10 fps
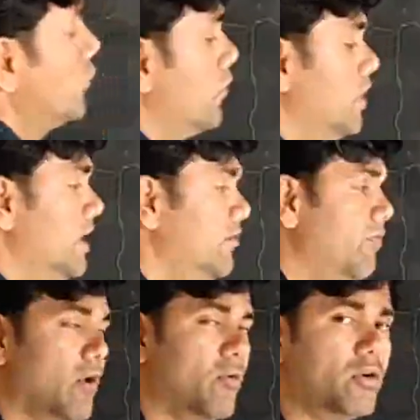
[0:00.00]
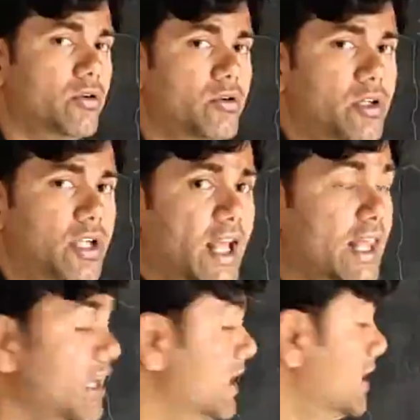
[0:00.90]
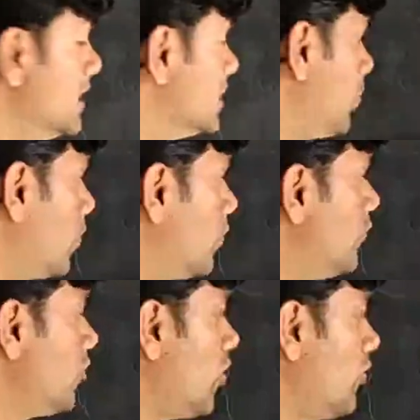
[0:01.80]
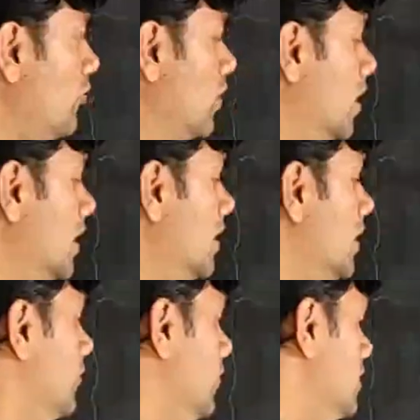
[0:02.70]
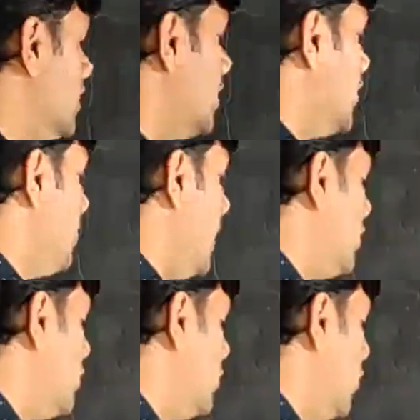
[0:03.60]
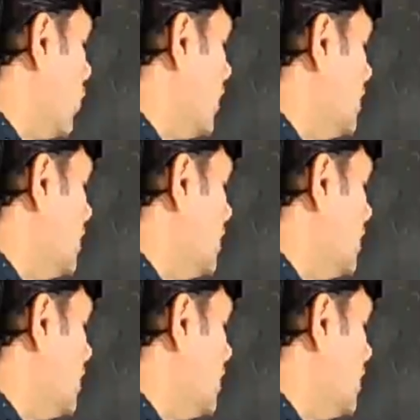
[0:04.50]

So if I want to tell the position of 1 with respect to